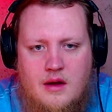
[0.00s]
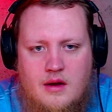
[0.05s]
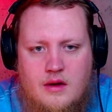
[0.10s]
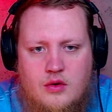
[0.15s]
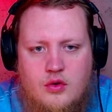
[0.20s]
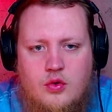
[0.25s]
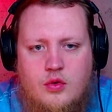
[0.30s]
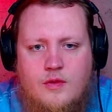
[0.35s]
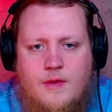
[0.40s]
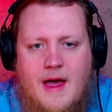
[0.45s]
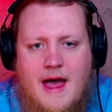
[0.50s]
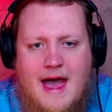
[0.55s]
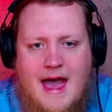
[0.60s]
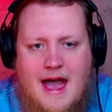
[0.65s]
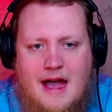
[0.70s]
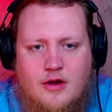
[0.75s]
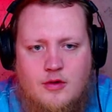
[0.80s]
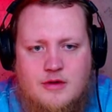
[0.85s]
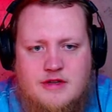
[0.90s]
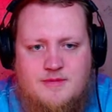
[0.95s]
Who the
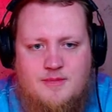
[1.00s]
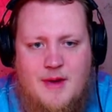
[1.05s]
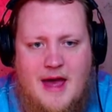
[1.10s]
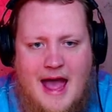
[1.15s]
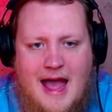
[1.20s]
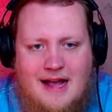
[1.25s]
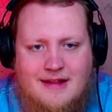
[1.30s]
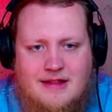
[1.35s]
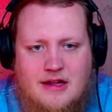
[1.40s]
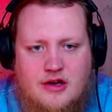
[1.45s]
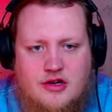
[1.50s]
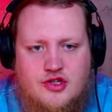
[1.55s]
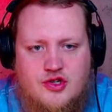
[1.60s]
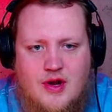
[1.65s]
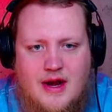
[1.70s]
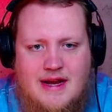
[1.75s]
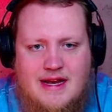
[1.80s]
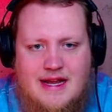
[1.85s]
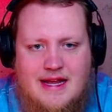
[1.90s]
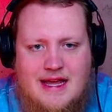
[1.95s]
heck was back there
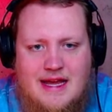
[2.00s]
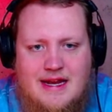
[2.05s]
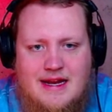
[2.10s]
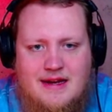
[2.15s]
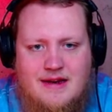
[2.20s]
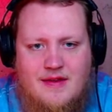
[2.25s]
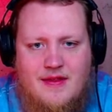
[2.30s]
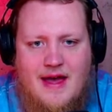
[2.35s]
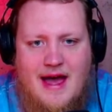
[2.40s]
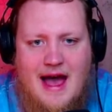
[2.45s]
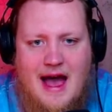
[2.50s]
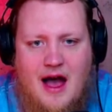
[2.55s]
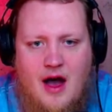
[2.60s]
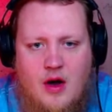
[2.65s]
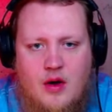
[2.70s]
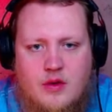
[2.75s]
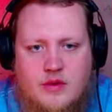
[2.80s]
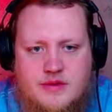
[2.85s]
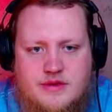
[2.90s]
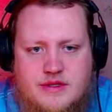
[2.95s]
trying to get into the
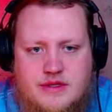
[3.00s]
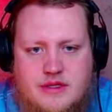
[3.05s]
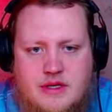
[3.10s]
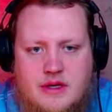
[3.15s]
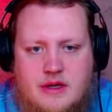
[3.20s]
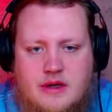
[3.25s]
house?